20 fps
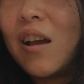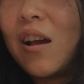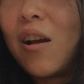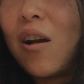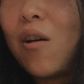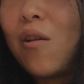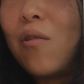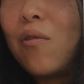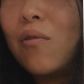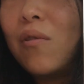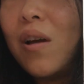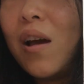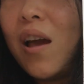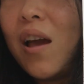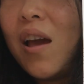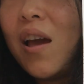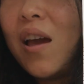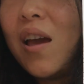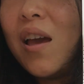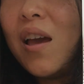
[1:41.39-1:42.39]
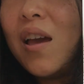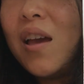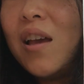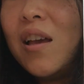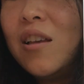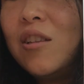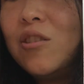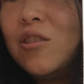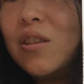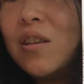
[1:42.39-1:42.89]
I go
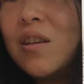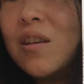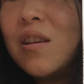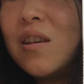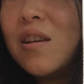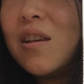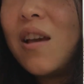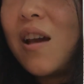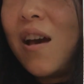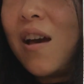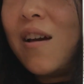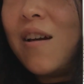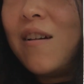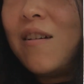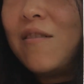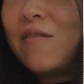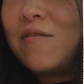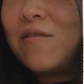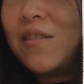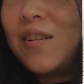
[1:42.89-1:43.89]
A, G, F,